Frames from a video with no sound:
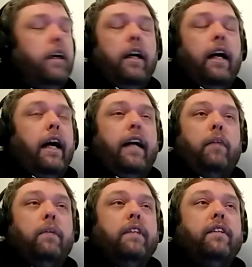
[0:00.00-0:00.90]
I, and I'm
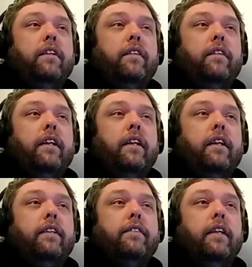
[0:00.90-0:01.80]
going to tell you this.
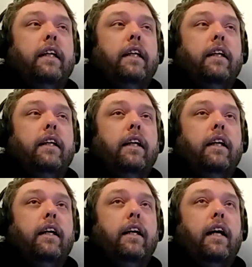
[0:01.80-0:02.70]

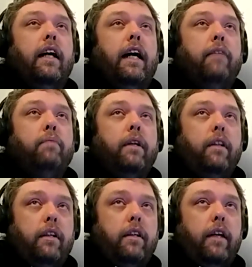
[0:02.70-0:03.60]
I've played a
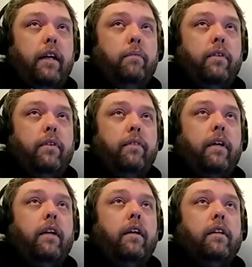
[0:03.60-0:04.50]
lot of games. I've had a
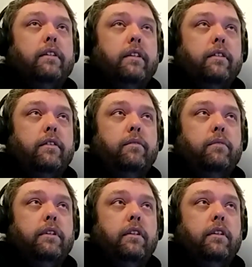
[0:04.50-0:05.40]
lot of
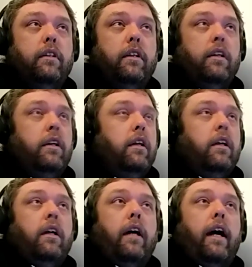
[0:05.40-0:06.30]
systems.
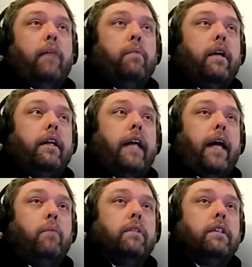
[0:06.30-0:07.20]
I play
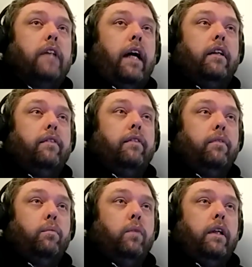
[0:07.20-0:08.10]
games entirely for
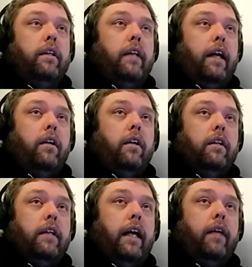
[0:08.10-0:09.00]
what they are in
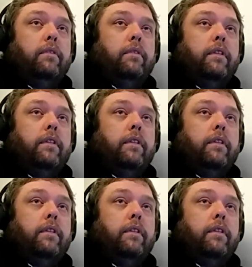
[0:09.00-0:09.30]
games.